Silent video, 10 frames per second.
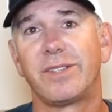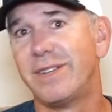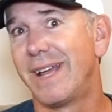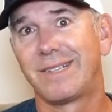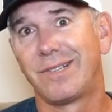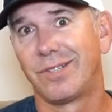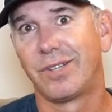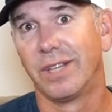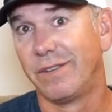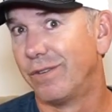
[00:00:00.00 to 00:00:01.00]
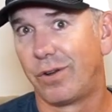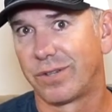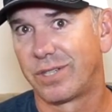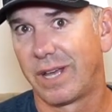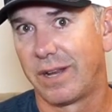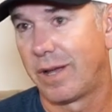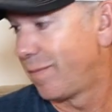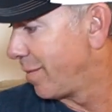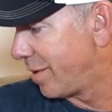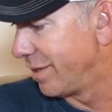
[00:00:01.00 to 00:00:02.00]
it's nice just to leave it all set
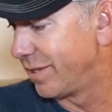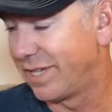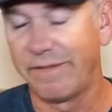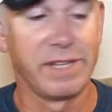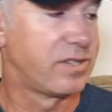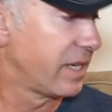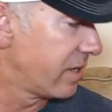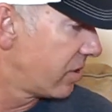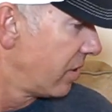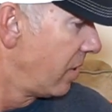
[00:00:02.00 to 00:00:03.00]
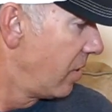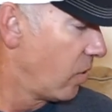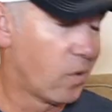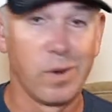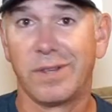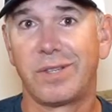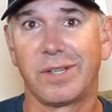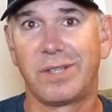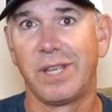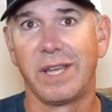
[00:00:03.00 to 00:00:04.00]
up on the 76 or the
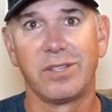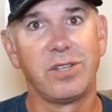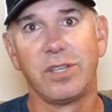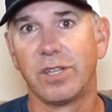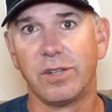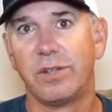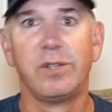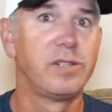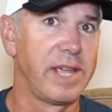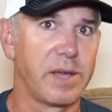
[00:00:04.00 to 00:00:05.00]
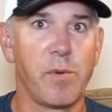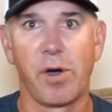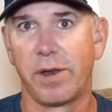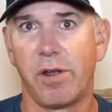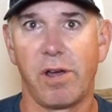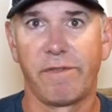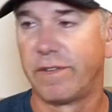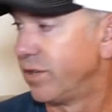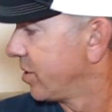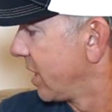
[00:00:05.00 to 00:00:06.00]
68 so you can take them on and off
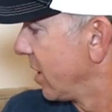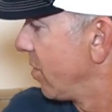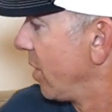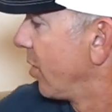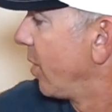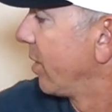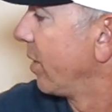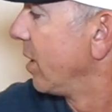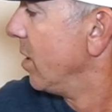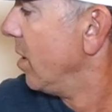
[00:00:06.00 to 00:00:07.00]
and just get going quickly.